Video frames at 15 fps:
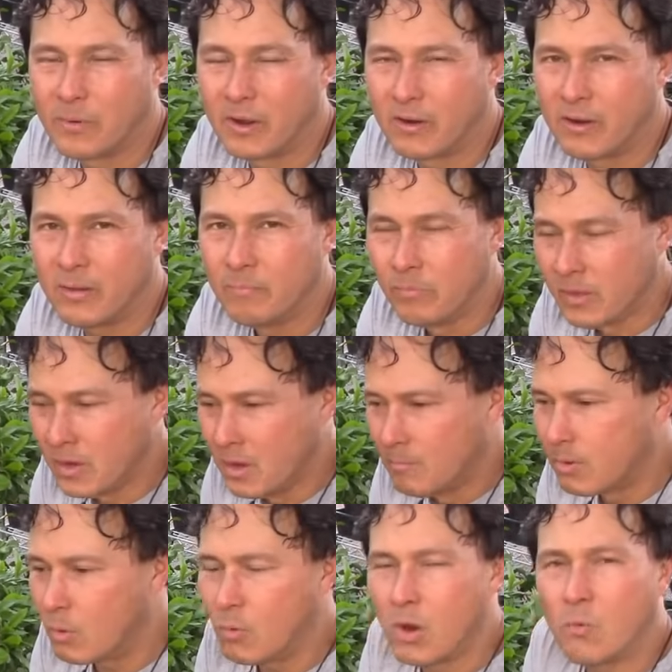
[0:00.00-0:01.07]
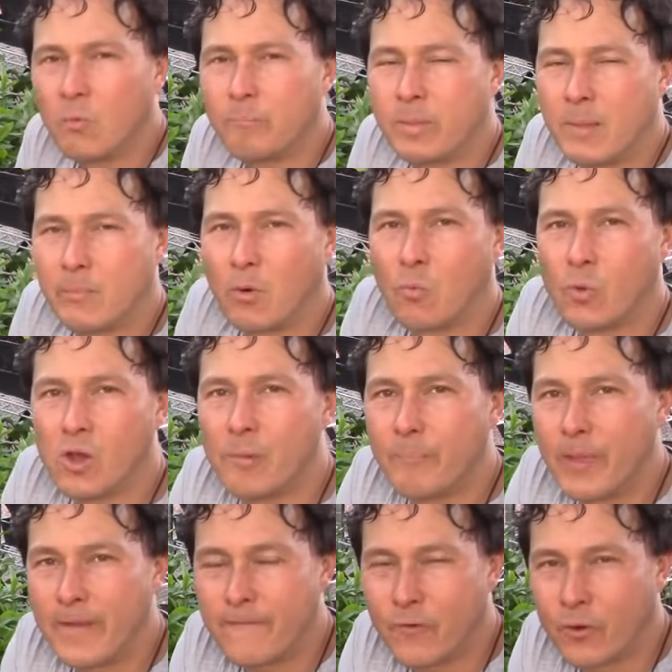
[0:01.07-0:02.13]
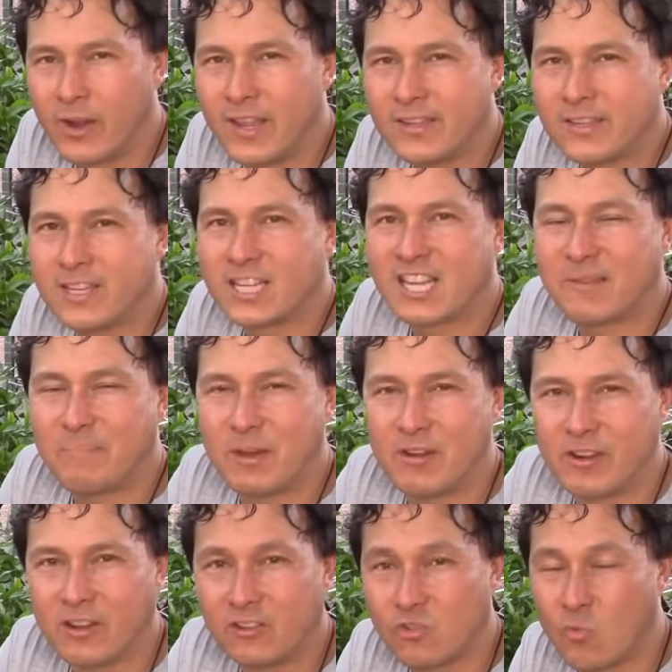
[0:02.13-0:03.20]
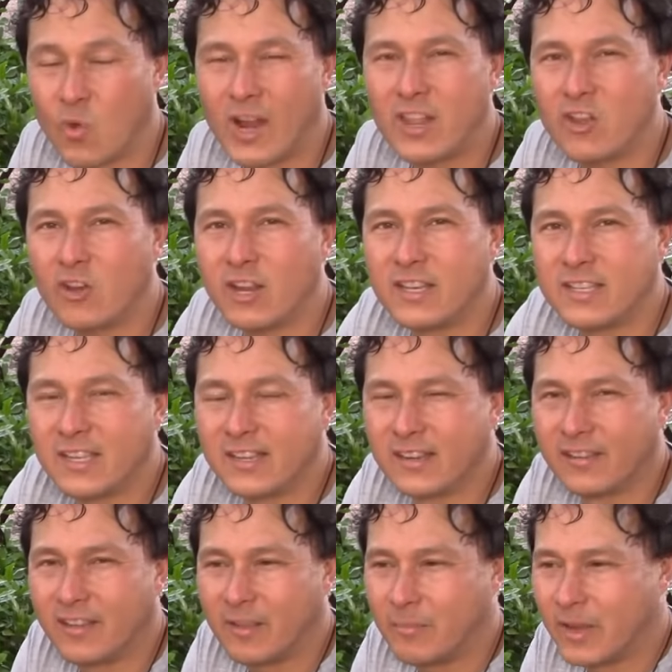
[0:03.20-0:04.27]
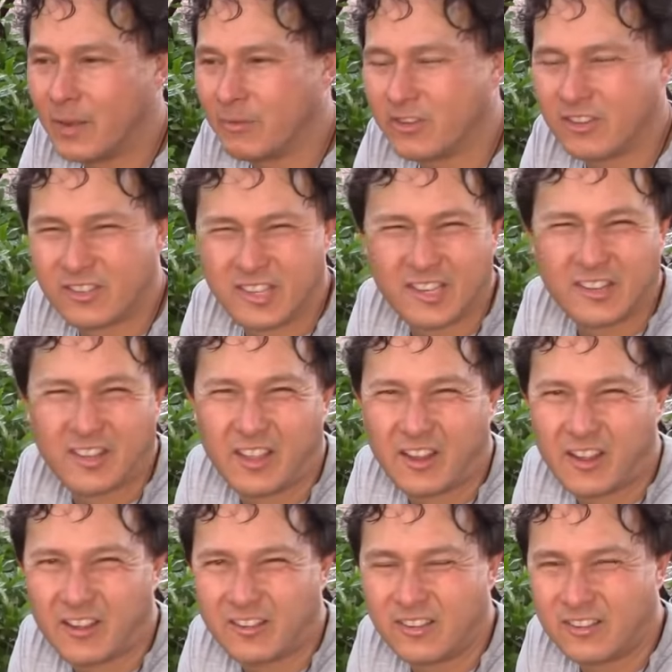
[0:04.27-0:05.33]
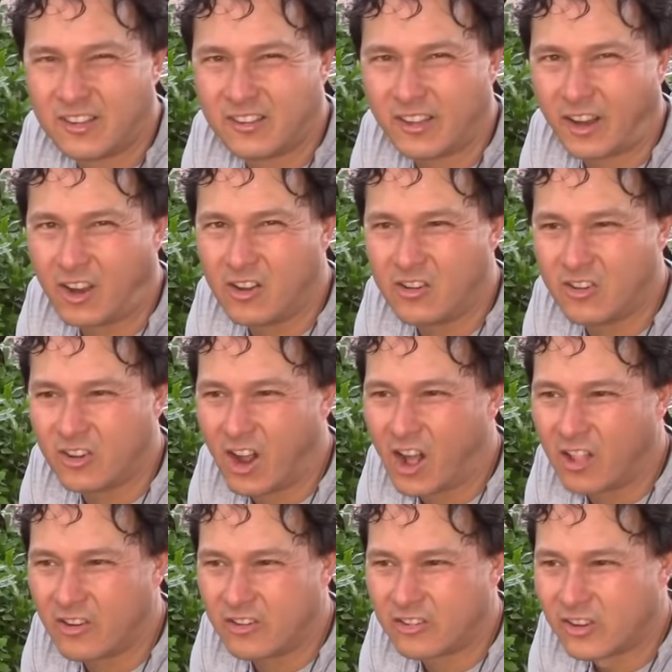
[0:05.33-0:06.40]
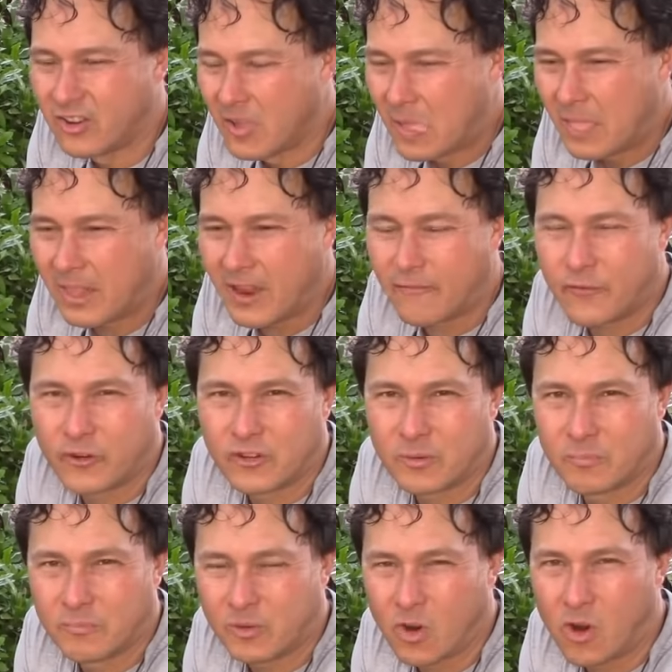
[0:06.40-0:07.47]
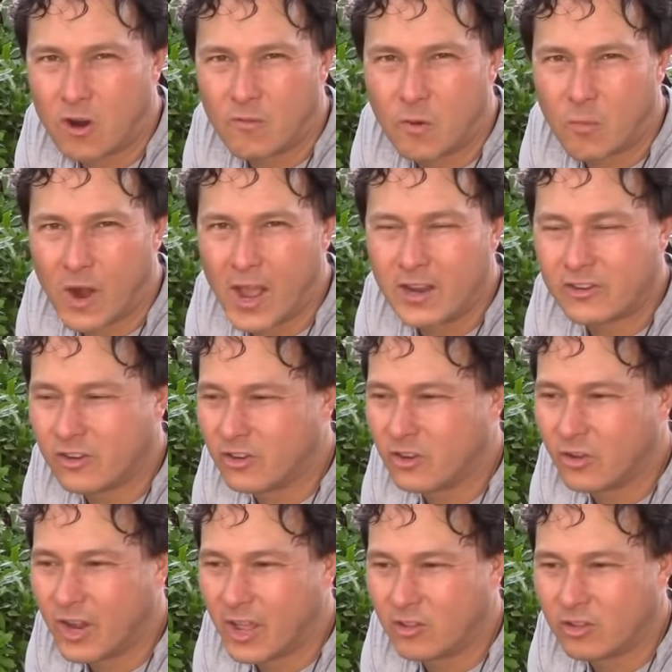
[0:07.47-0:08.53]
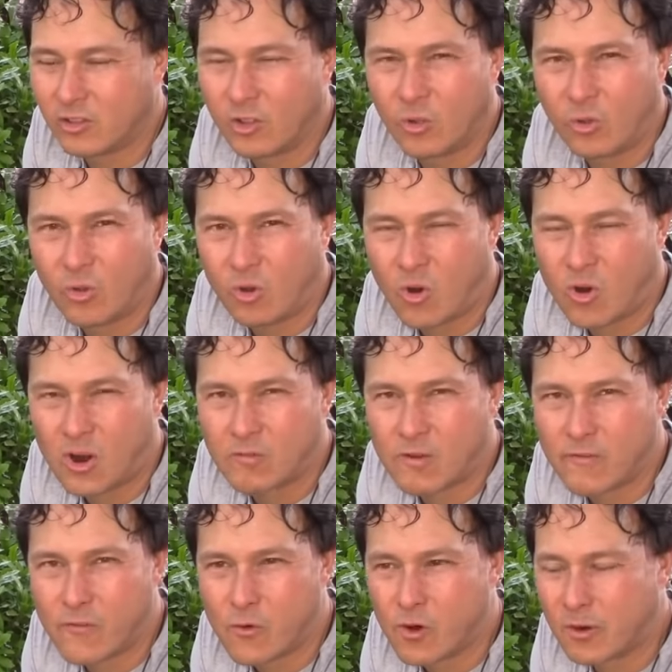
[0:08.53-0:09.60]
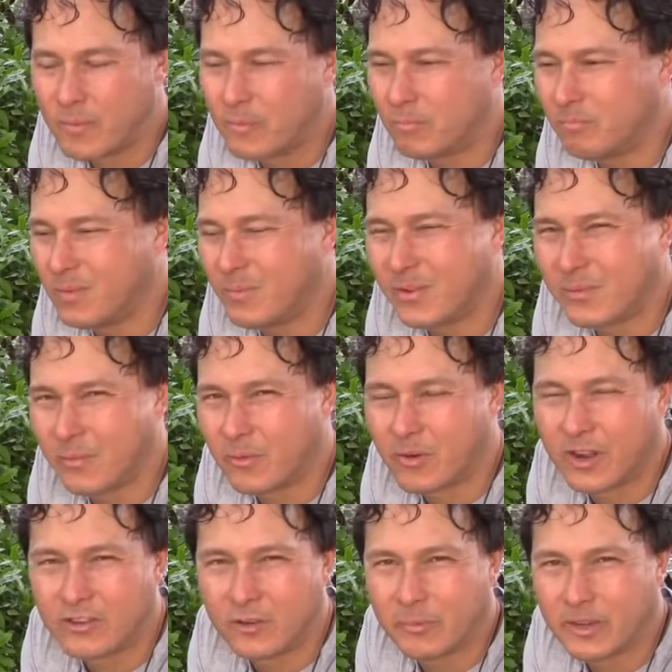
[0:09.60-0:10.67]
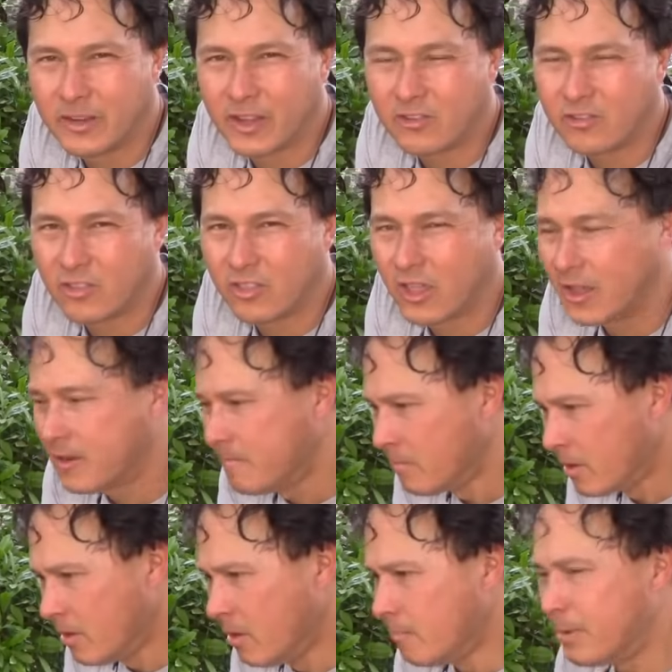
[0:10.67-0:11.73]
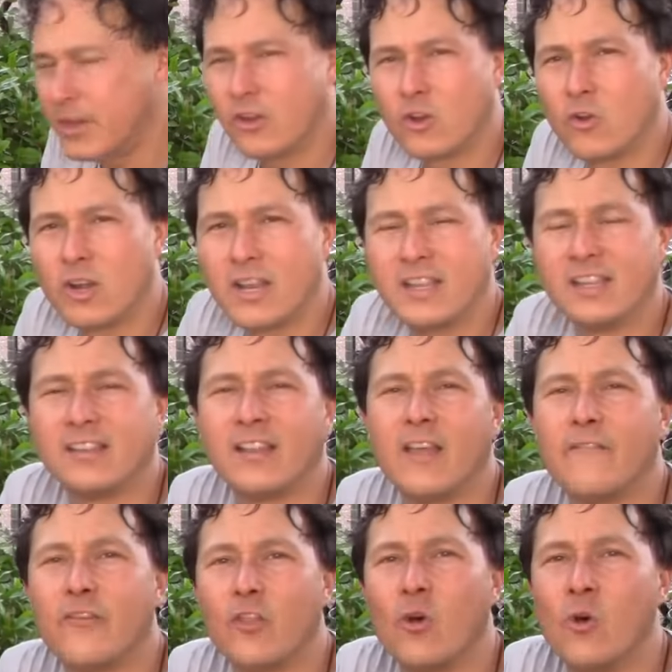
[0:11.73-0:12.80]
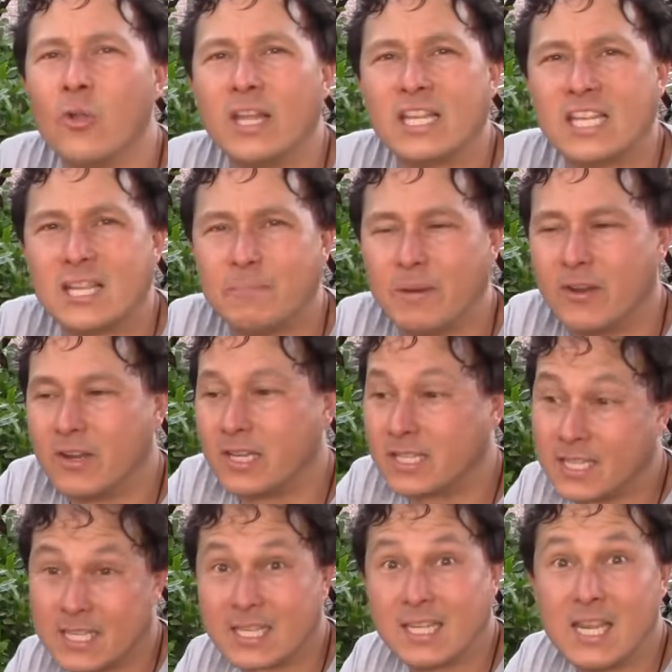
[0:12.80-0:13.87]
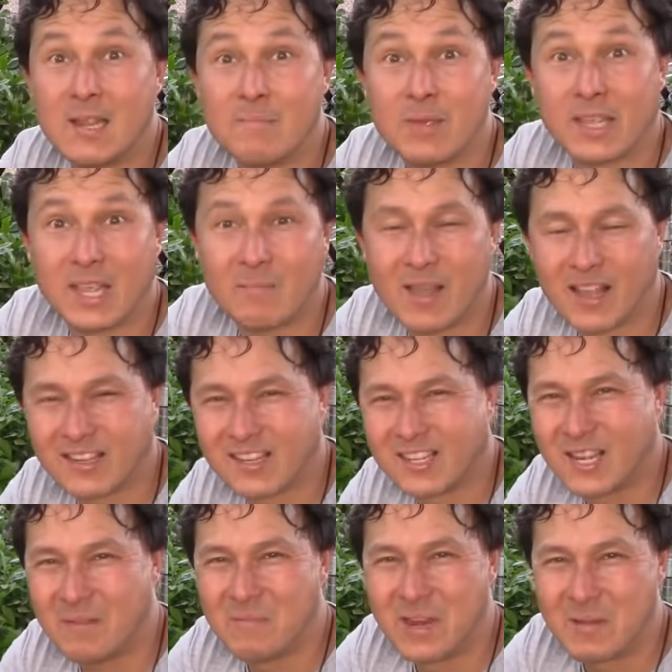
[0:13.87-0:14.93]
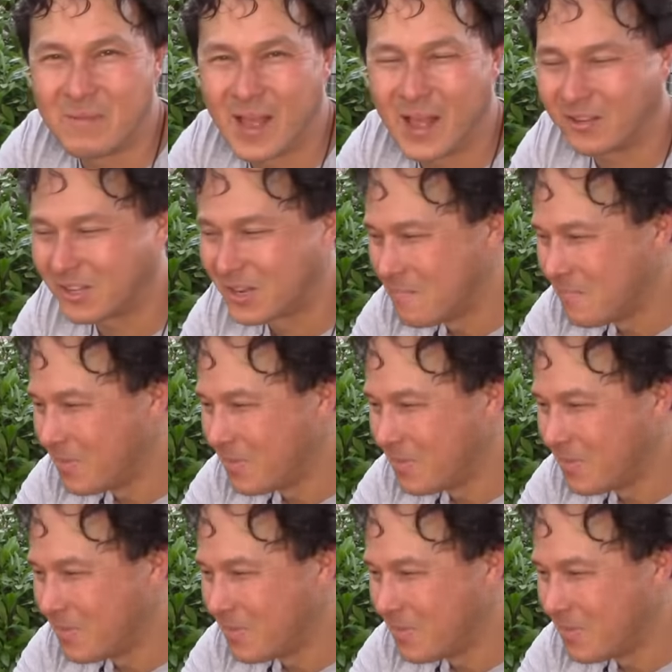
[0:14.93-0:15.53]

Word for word: berry. But what people will pay for is an experience. Why do you go to Disneyland, man? How much does Disneyland cost these days? Like $100? Yeah, for some carnival rides you could go down to the local carnival for. I mean, maybe some of the rides are a bit nicer than that. But you're going to Disneyland for the whole experience, to see Mickey Mouse, to see Minnie Mouse.